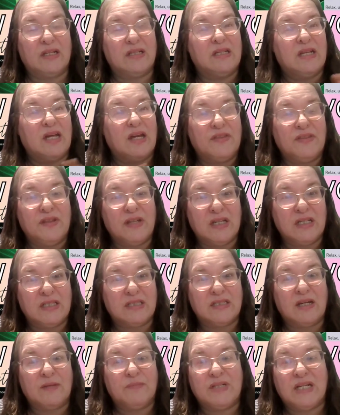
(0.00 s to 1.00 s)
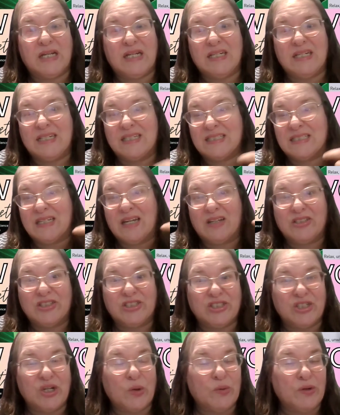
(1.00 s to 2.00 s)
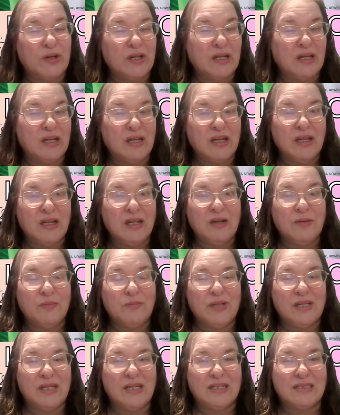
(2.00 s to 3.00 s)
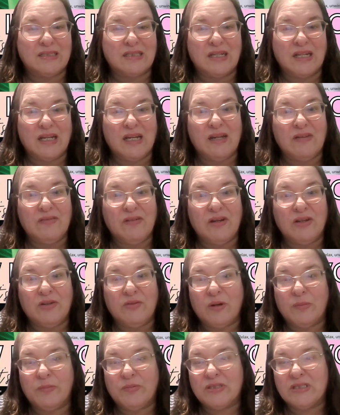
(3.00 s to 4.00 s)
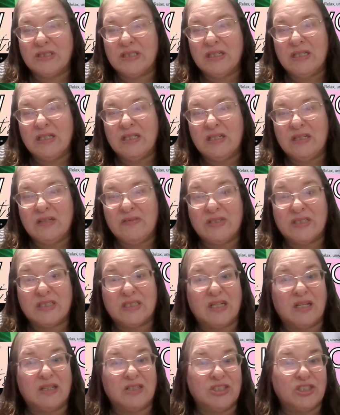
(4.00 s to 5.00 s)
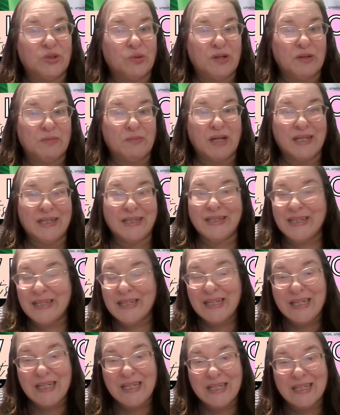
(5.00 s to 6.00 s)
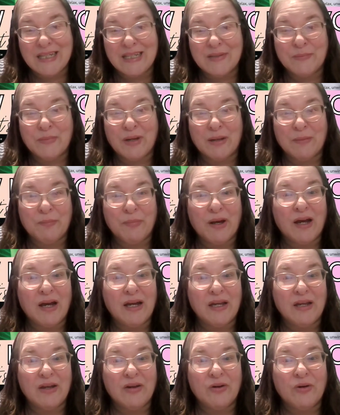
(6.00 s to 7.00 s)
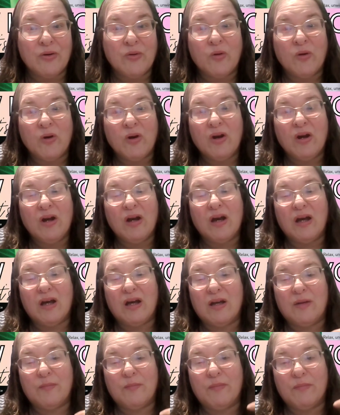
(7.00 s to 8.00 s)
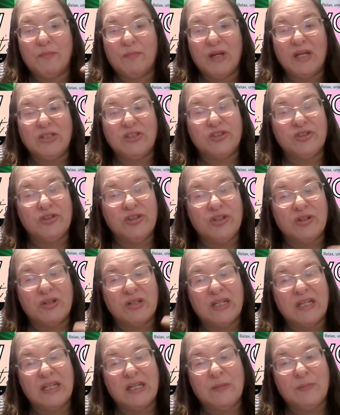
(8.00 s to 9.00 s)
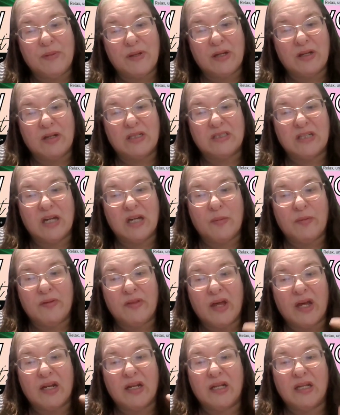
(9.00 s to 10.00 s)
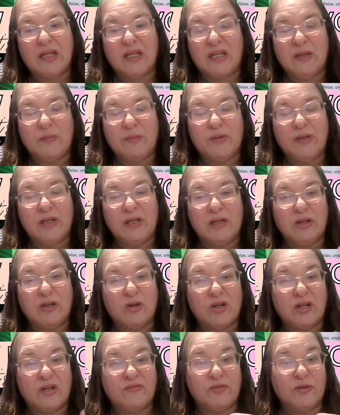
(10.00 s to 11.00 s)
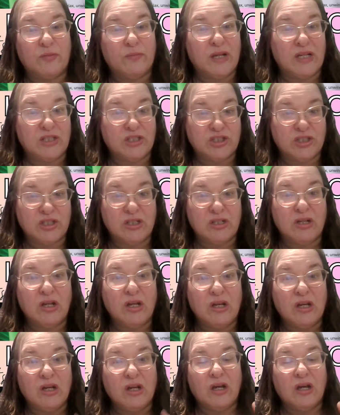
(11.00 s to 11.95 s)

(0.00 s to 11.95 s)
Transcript: nothing is updated. It's not showing me as an Avon representative. It's not showing my link in my bio. Make sure you're keeping on top of that and keeping your information